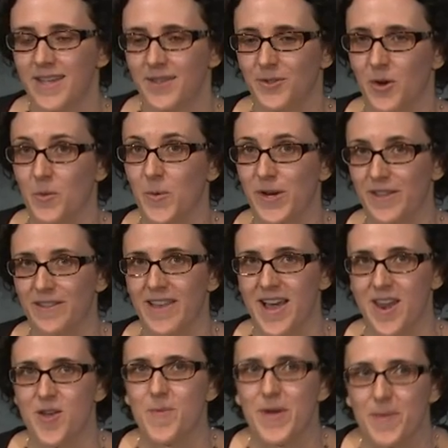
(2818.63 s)
So I worry a
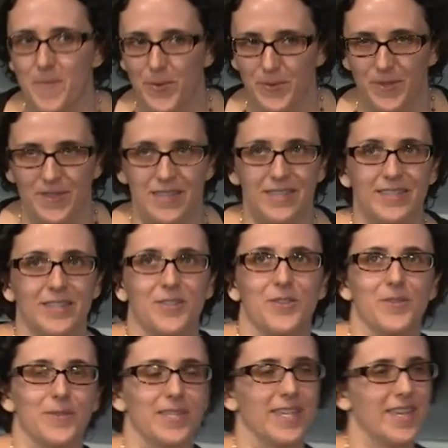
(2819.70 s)
lot about both of these
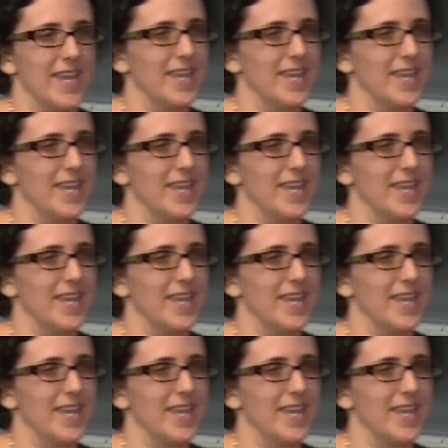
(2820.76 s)
issues